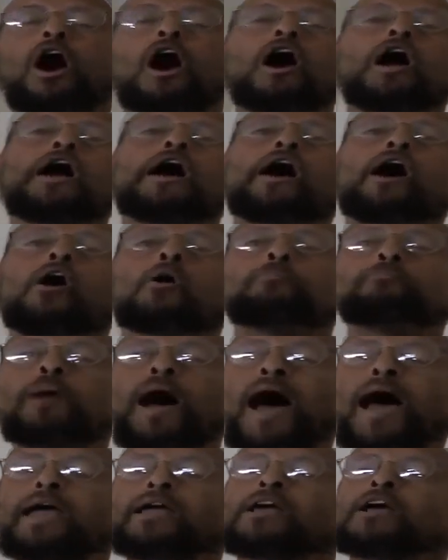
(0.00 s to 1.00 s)
are held
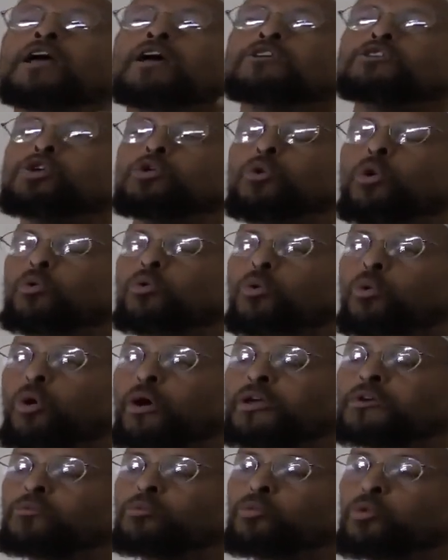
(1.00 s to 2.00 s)
back to
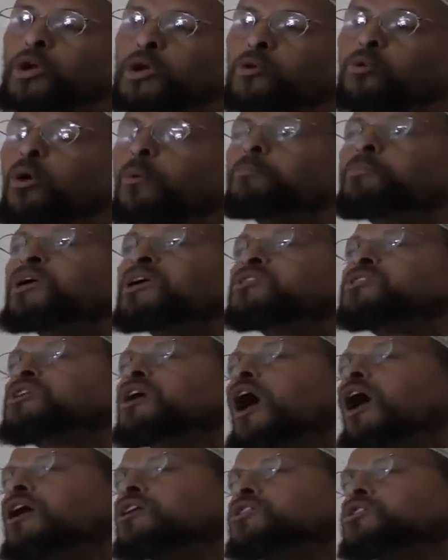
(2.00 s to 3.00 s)
when we will be
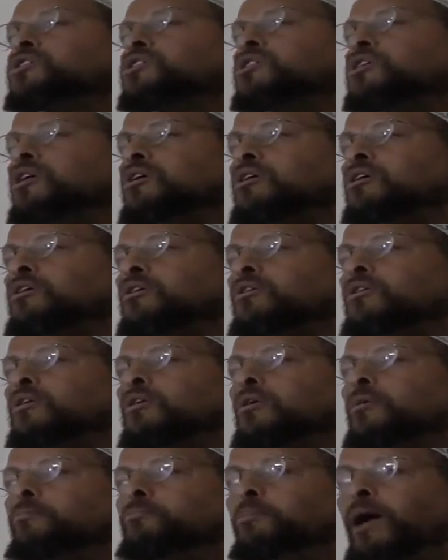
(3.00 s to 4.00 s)
judged.
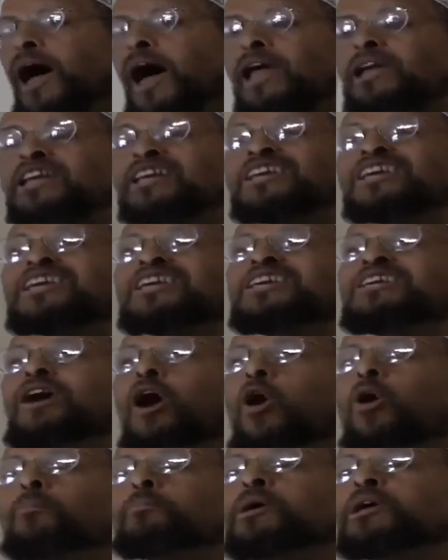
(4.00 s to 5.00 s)
Maliki
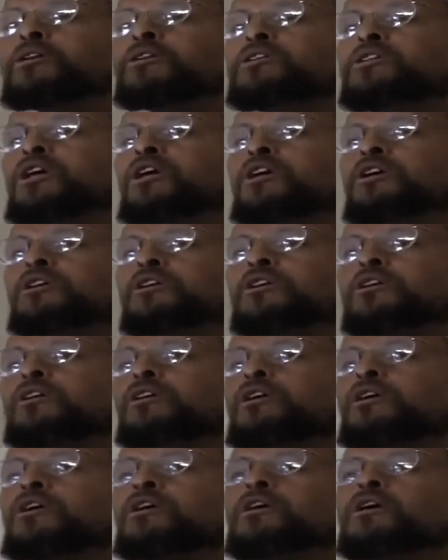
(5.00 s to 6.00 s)
Yomiddin.
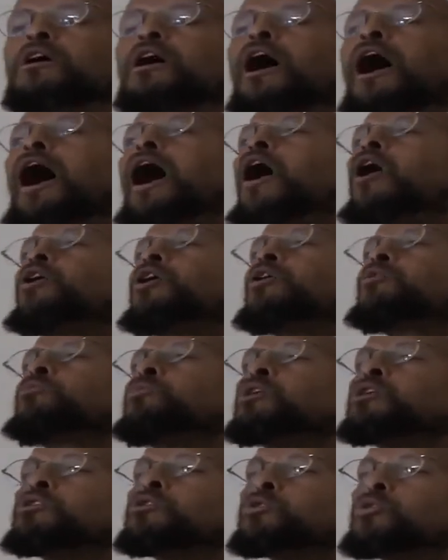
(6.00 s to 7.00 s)
How
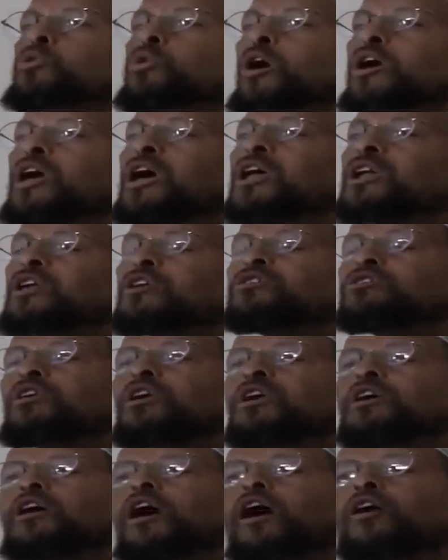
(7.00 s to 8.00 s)
can we do
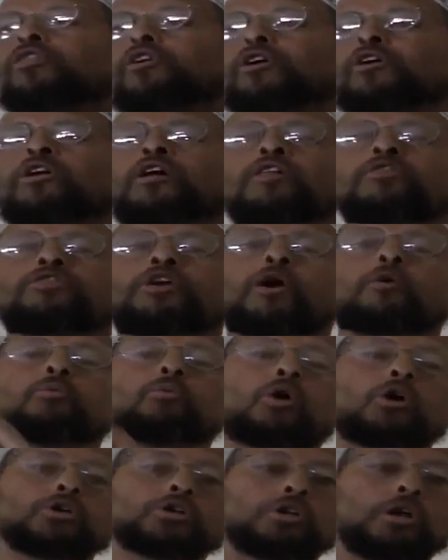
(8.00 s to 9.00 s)
anything other
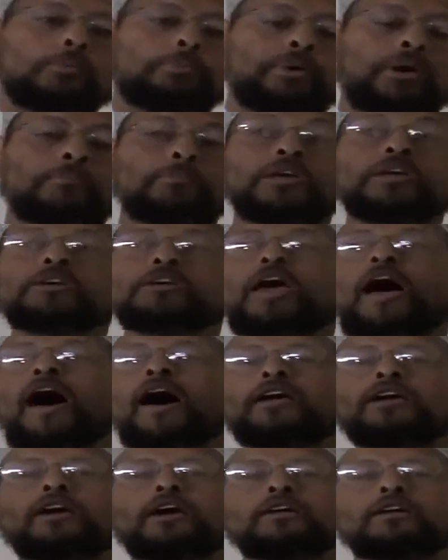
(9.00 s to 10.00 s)
than worship him?
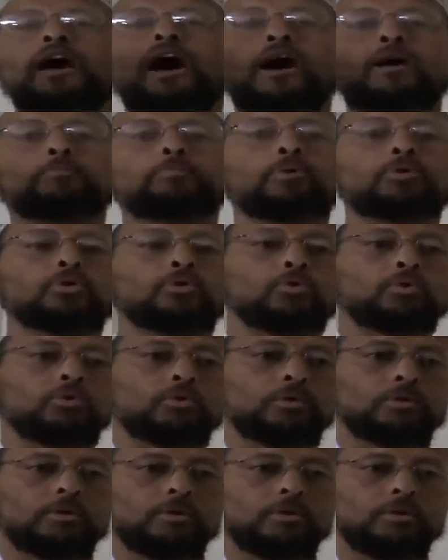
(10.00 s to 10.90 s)
Iyaka na'budu.